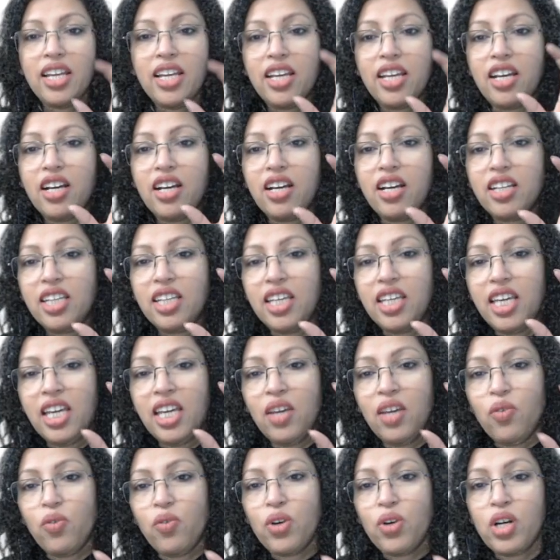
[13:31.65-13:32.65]

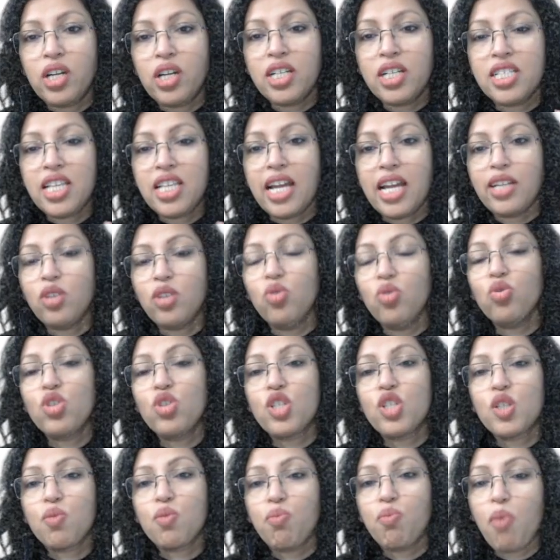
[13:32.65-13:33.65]
keywords that you
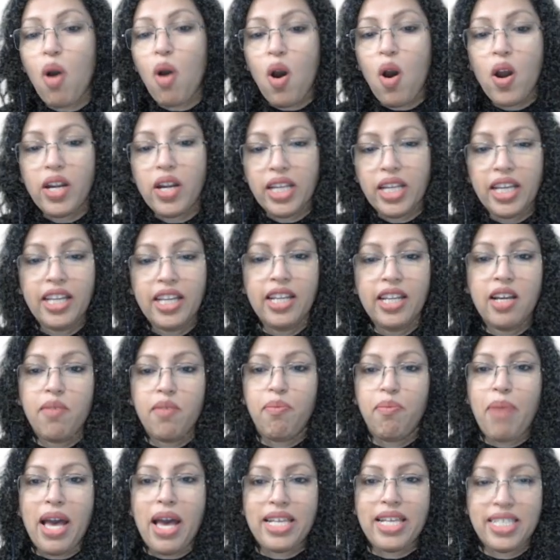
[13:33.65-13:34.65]
spot in a
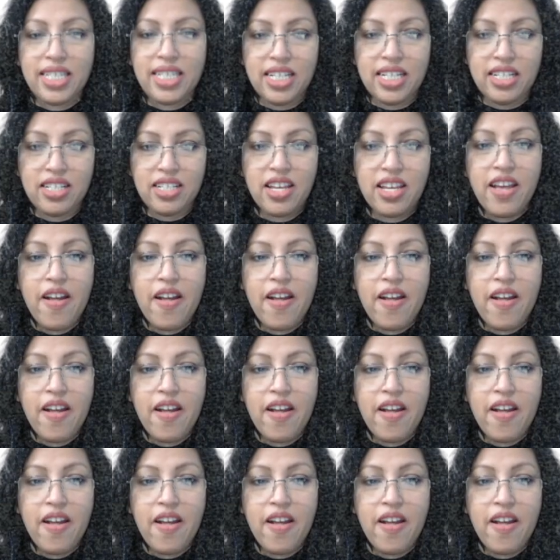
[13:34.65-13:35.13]
passage.